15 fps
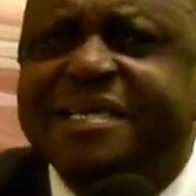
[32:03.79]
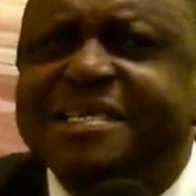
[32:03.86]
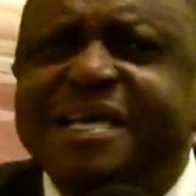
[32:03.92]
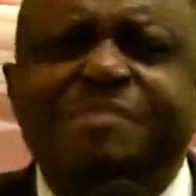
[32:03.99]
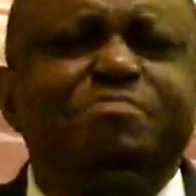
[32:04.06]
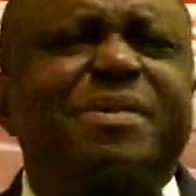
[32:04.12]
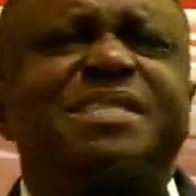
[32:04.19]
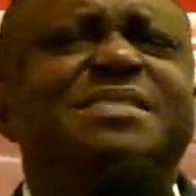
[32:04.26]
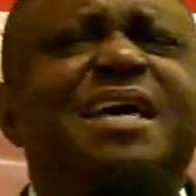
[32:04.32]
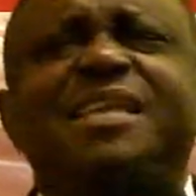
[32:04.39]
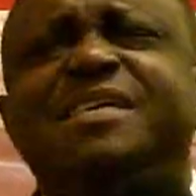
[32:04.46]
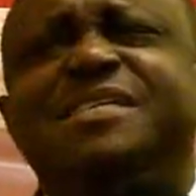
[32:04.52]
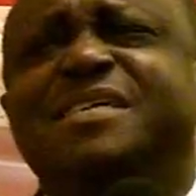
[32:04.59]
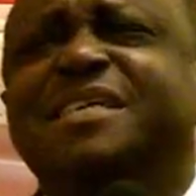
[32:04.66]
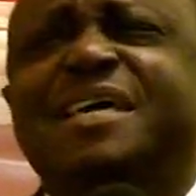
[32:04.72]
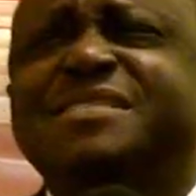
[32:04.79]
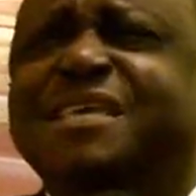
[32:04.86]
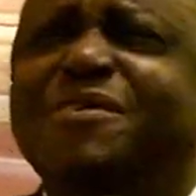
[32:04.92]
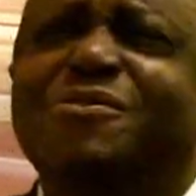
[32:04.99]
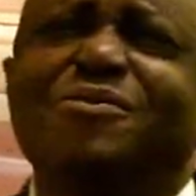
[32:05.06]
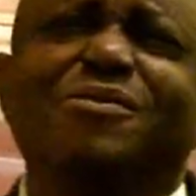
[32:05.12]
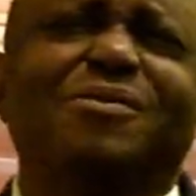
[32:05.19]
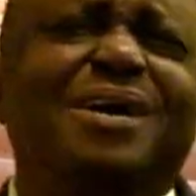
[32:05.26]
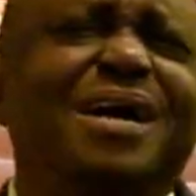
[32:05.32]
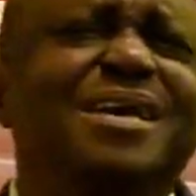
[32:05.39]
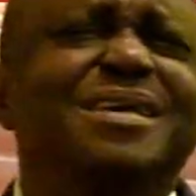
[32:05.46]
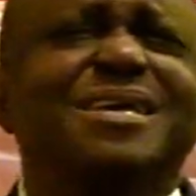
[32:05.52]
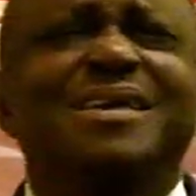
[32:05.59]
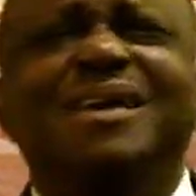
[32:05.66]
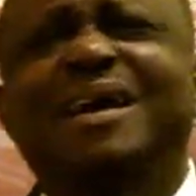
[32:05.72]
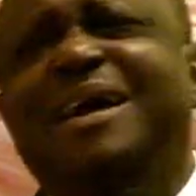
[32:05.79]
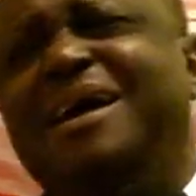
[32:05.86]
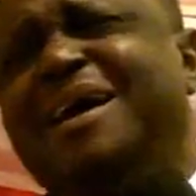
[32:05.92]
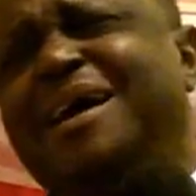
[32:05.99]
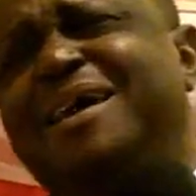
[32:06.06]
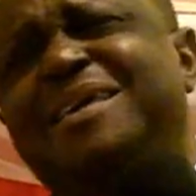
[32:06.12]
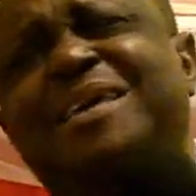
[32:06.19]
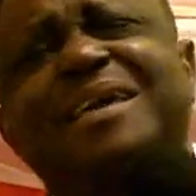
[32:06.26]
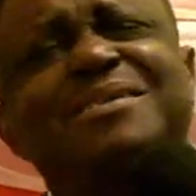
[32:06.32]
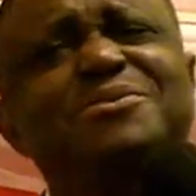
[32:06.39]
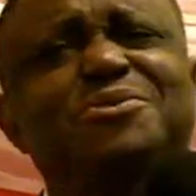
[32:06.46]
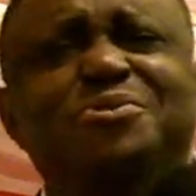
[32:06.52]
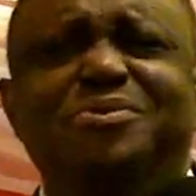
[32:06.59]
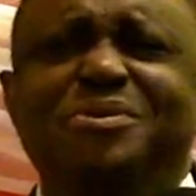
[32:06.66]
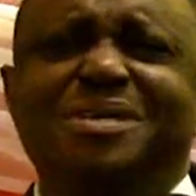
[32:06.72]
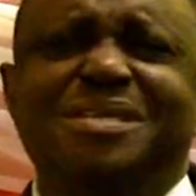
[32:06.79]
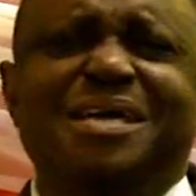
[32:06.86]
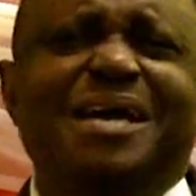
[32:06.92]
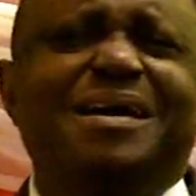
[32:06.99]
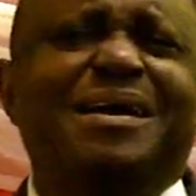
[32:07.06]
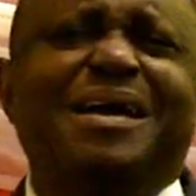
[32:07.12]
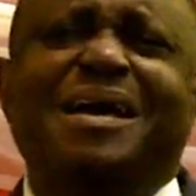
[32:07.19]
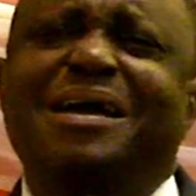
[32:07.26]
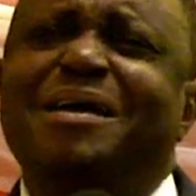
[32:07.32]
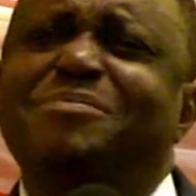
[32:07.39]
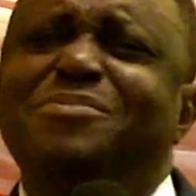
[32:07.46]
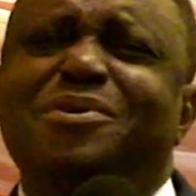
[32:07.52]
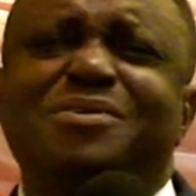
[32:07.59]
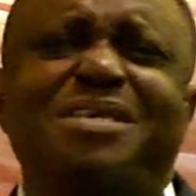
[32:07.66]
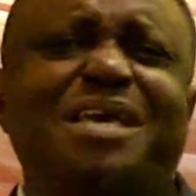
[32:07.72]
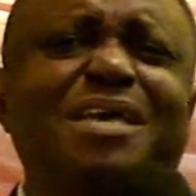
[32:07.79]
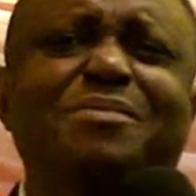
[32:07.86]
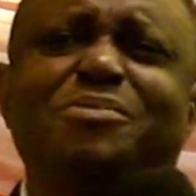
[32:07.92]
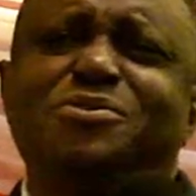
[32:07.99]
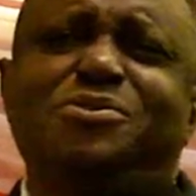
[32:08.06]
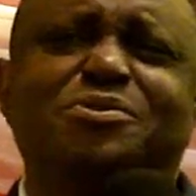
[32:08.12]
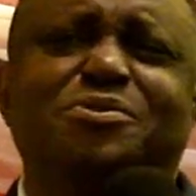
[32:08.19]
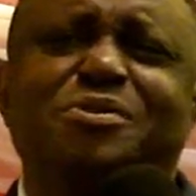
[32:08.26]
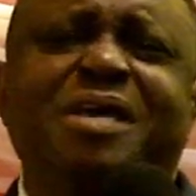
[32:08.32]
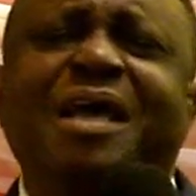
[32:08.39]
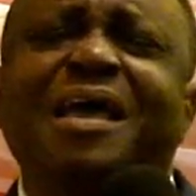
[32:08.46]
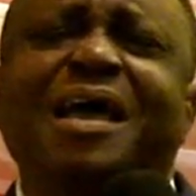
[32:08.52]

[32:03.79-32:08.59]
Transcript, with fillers: That mentality that says, oh, I can't do it. I'm not able to do it.